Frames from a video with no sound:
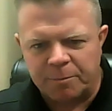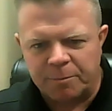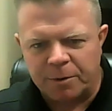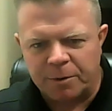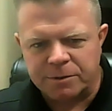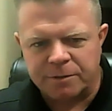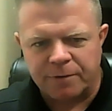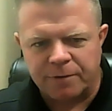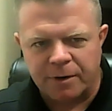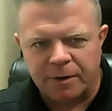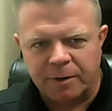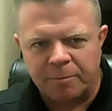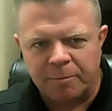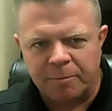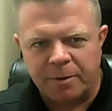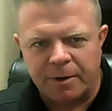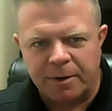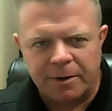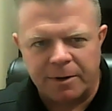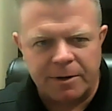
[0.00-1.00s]
most of our
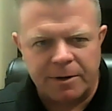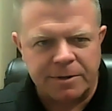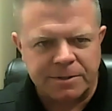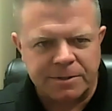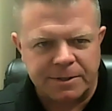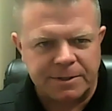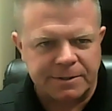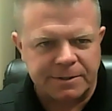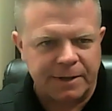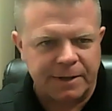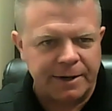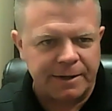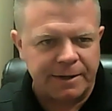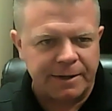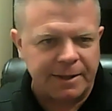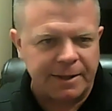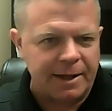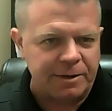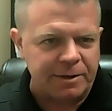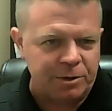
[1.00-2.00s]
competitors in designing
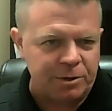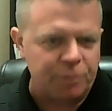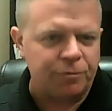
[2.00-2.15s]
that U